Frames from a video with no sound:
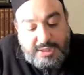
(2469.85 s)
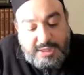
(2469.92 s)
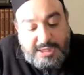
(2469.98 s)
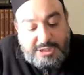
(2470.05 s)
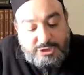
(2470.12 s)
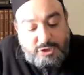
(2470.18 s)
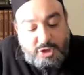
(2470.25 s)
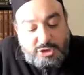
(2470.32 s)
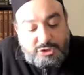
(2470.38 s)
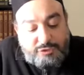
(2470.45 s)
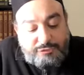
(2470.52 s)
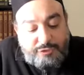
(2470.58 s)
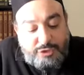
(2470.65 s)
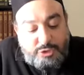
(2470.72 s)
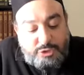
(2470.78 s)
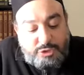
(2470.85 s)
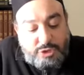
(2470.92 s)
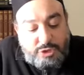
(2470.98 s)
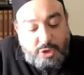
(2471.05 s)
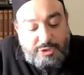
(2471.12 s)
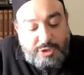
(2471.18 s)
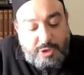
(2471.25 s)
It is also for you to
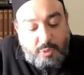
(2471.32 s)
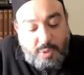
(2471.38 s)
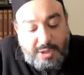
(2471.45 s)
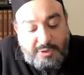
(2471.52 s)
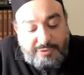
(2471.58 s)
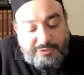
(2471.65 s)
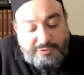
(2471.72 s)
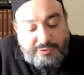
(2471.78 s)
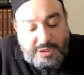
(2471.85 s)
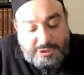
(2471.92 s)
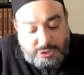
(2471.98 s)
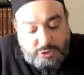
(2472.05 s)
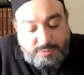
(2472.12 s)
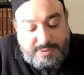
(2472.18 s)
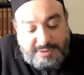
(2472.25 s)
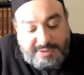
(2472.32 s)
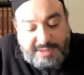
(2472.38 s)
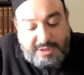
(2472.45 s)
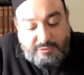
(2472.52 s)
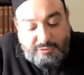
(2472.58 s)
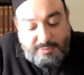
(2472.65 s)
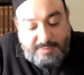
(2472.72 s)
know that wealth, assuming that
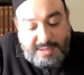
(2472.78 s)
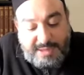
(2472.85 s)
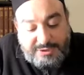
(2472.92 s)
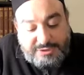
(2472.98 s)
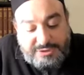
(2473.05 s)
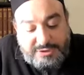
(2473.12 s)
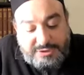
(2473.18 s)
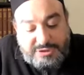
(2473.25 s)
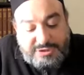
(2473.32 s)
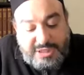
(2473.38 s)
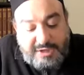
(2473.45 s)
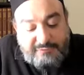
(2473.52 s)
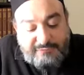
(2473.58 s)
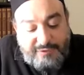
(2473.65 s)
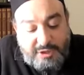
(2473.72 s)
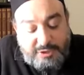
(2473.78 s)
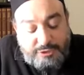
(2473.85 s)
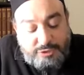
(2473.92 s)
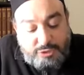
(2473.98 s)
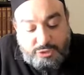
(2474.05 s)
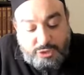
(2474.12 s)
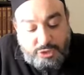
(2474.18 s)
it remains, does not follow
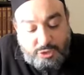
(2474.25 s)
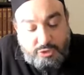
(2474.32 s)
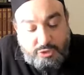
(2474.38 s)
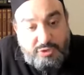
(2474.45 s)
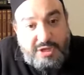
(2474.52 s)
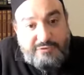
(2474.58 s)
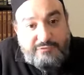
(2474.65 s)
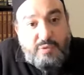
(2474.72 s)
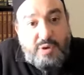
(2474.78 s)
you to your grave.